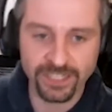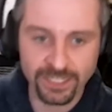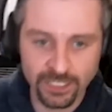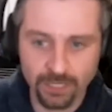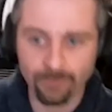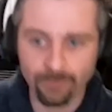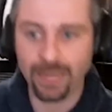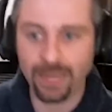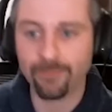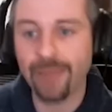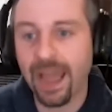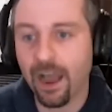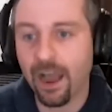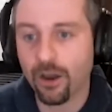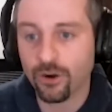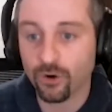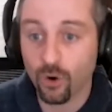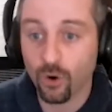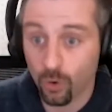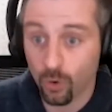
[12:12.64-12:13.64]
to make
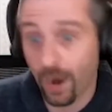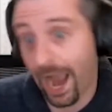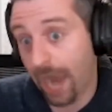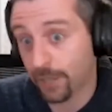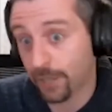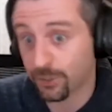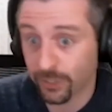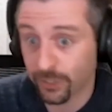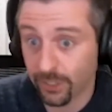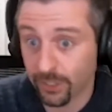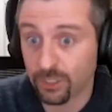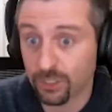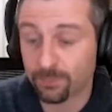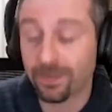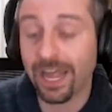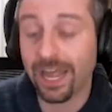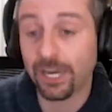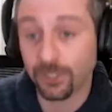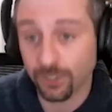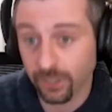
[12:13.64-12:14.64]
powder or actually used
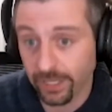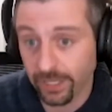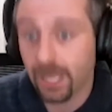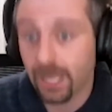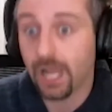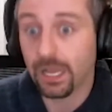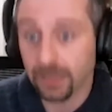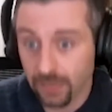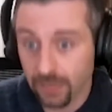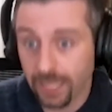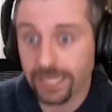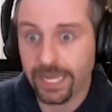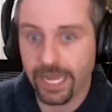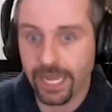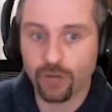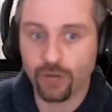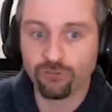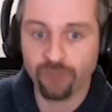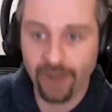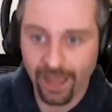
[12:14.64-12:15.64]
potentially like
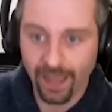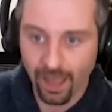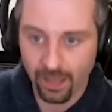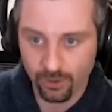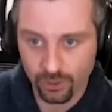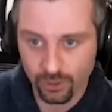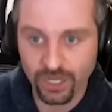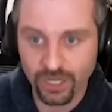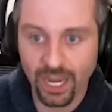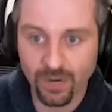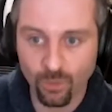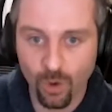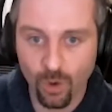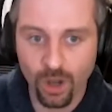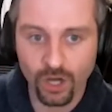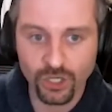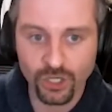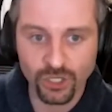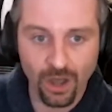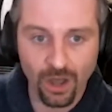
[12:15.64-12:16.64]
a crayon or
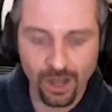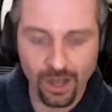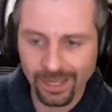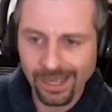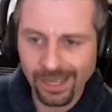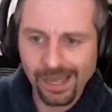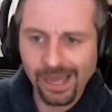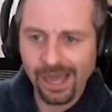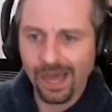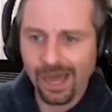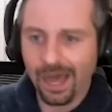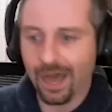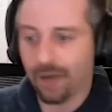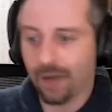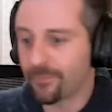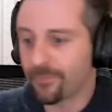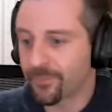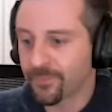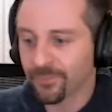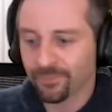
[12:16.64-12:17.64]
sidewalk chalk.
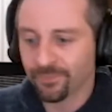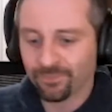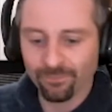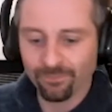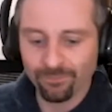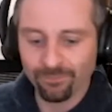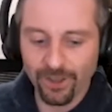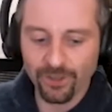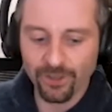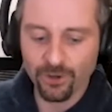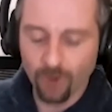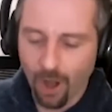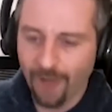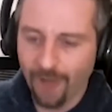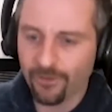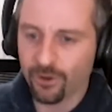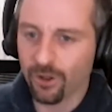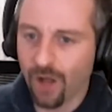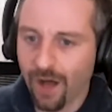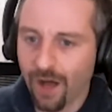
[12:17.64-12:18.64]
But you'll
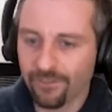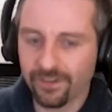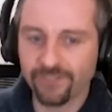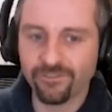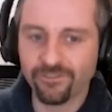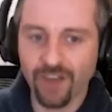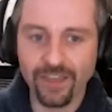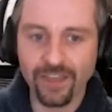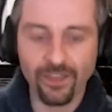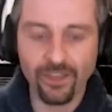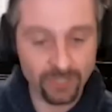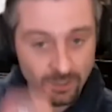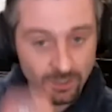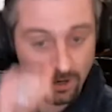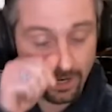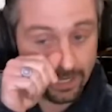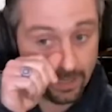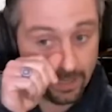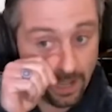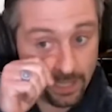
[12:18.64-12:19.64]
often find those
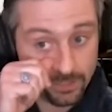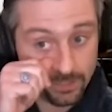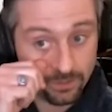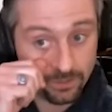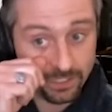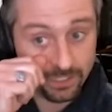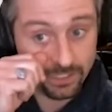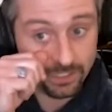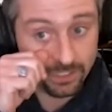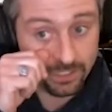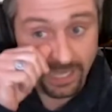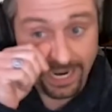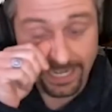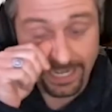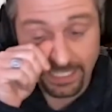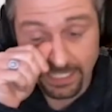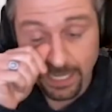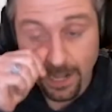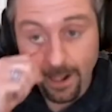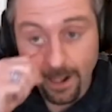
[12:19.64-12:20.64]
archaeological
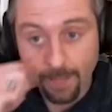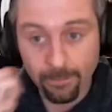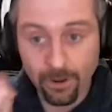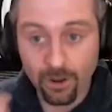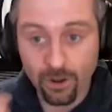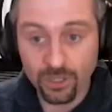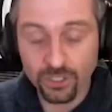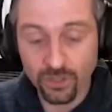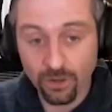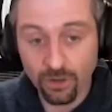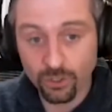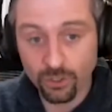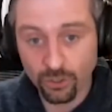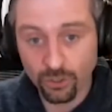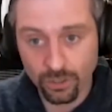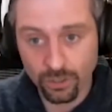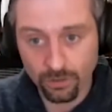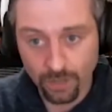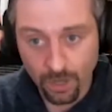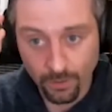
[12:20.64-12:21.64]
sites because those
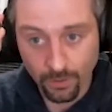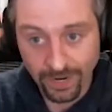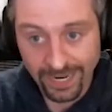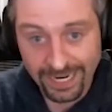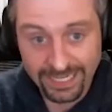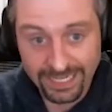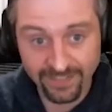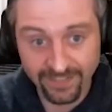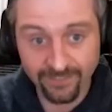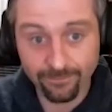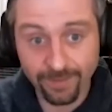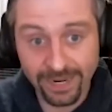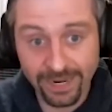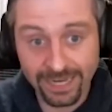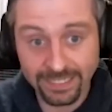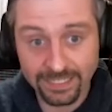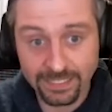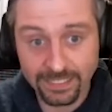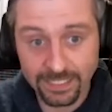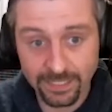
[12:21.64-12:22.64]
are cohesive
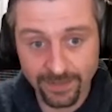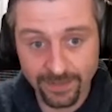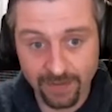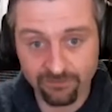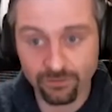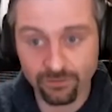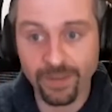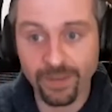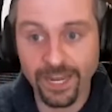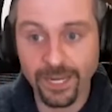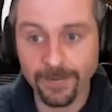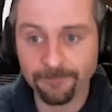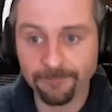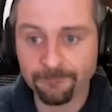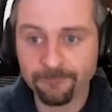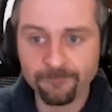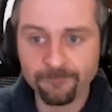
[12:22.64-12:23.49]
pieces that remain.